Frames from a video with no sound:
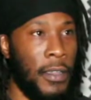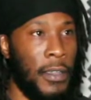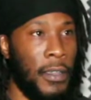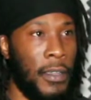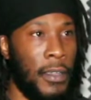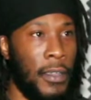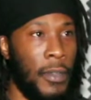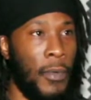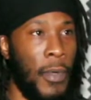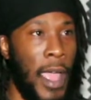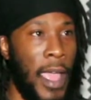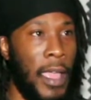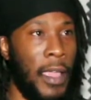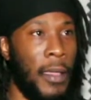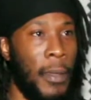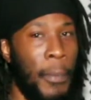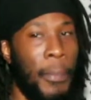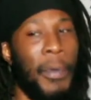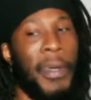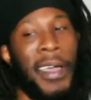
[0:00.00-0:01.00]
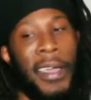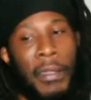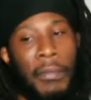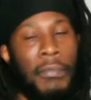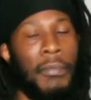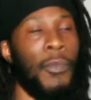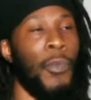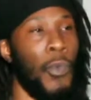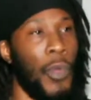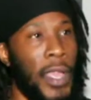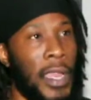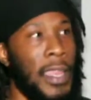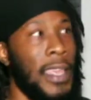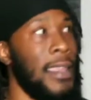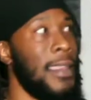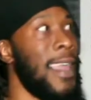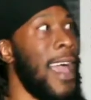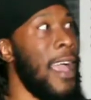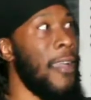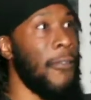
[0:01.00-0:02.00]
Right? But really
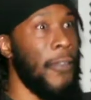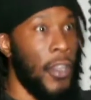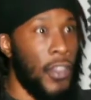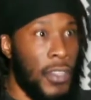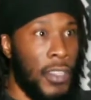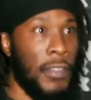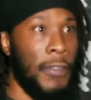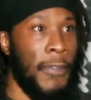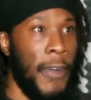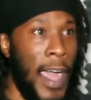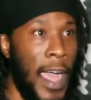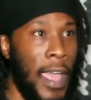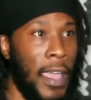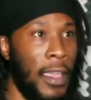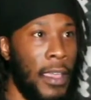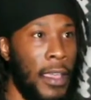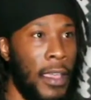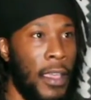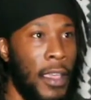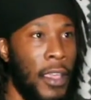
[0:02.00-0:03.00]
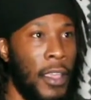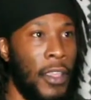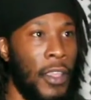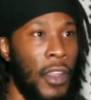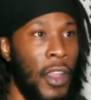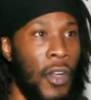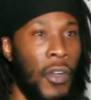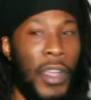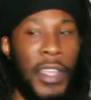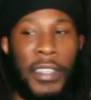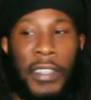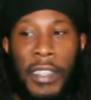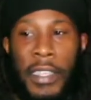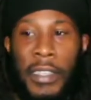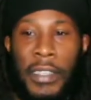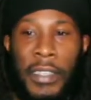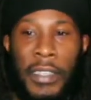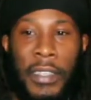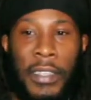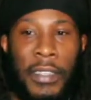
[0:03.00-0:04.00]
diversify, because
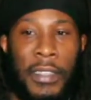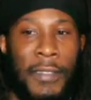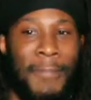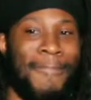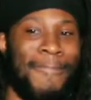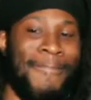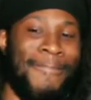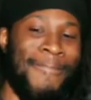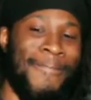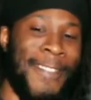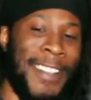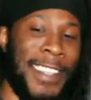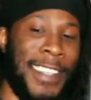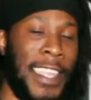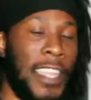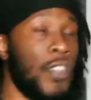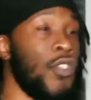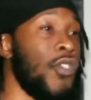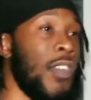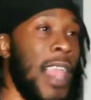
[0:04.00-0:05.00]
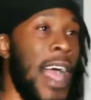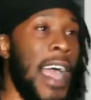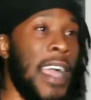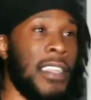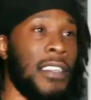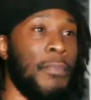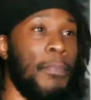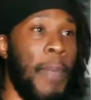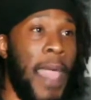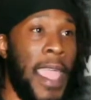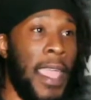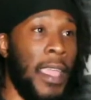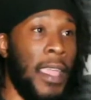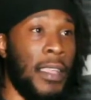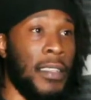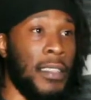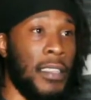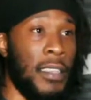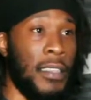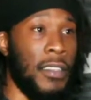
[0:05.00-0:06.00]
this centralized banking
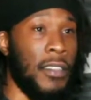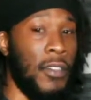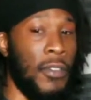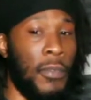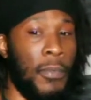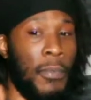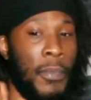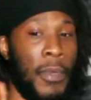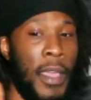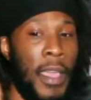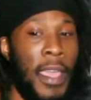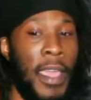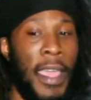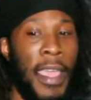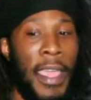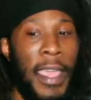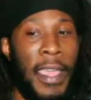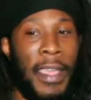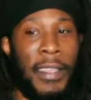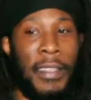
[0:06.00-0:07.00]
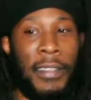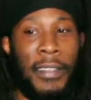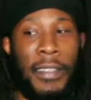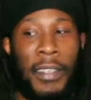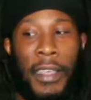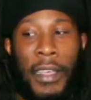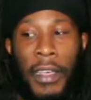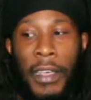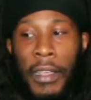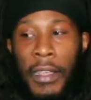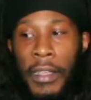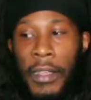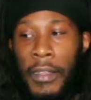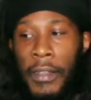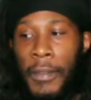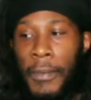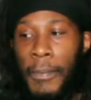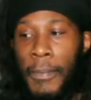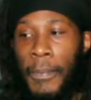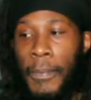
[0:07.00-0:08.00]
system is all
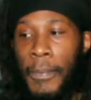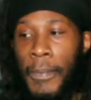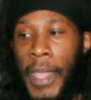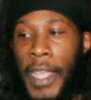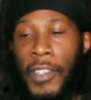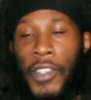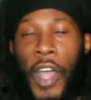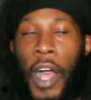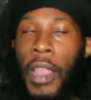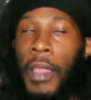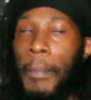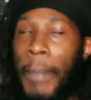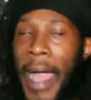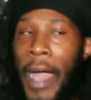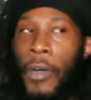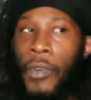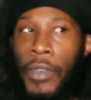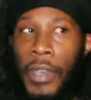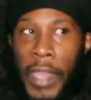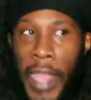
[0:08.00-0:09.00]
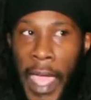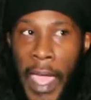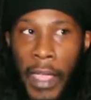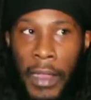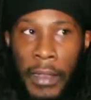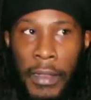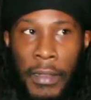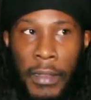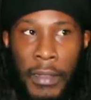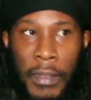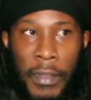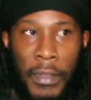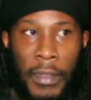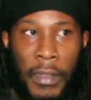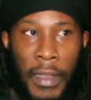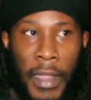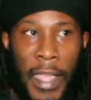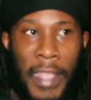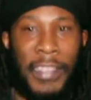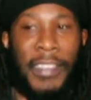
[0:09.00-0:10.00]
about debt. Yeah.
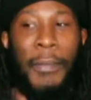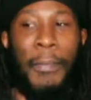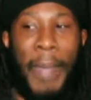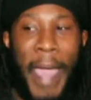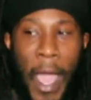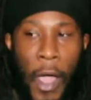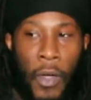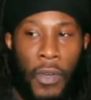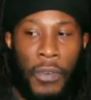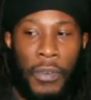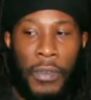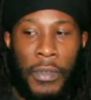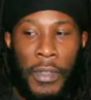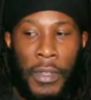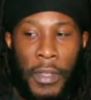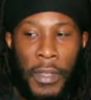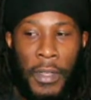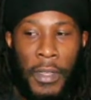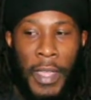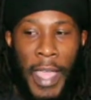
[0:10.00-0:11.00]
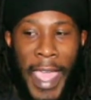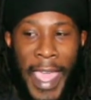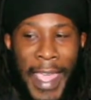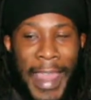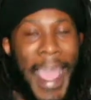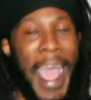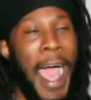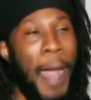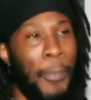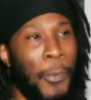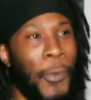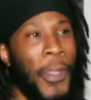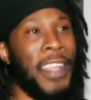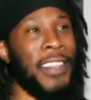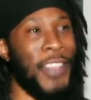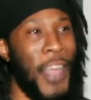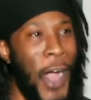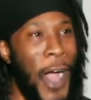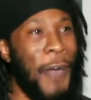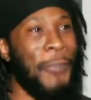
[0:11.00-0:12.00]
It's about it operates
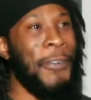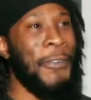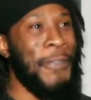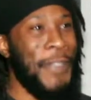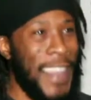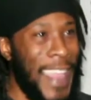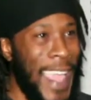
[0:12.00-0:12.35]
off of debt.